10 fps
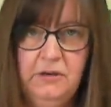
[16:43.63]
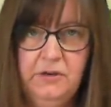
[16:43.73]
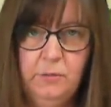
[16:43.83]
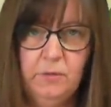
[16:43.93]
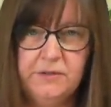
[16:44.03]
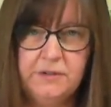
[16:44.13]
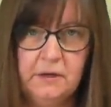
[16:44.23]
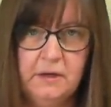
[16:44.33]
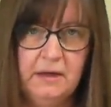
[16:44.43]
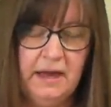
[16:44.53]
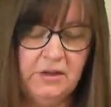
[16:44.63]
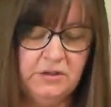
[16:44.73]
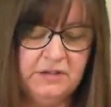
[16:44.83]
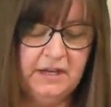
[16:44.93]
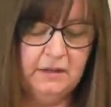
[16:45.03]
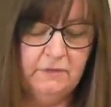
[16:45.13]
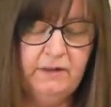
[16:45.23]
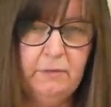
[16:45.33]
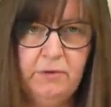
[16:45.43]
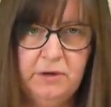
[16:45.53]
You don't want to agitate the
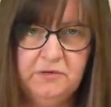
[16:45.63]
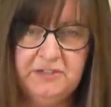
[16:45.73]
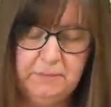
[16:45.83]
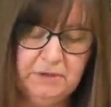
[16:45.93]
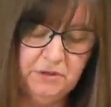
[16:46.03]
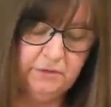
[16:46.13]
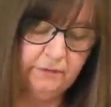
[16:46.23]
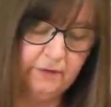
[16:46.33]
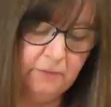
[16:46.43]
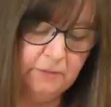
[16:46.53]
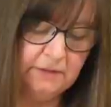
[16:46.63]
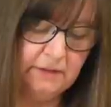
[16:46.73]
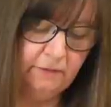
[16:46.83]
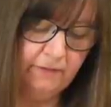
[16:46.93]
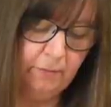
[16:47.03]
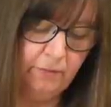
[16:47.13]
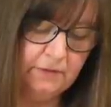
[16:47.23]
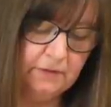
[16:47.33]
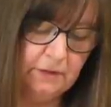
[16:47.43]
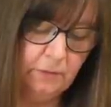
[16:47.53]
fabric. You'll damage the fibres in the fabric.
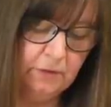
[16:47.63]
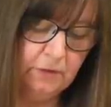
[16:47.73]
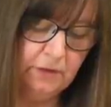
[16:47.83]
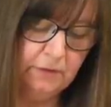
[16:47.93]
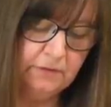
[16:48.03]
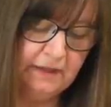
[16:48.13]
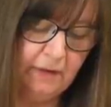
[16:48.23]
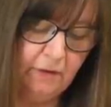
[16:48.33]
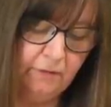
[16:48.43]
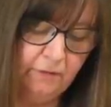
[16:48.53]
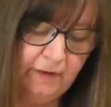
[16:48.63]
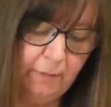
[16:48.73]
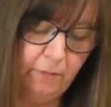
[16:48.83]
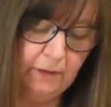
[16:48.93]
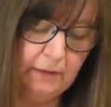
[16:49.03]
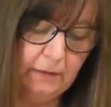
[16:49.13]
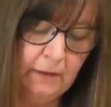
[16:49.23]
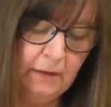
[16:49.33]
So you wouldn't use that on fabric.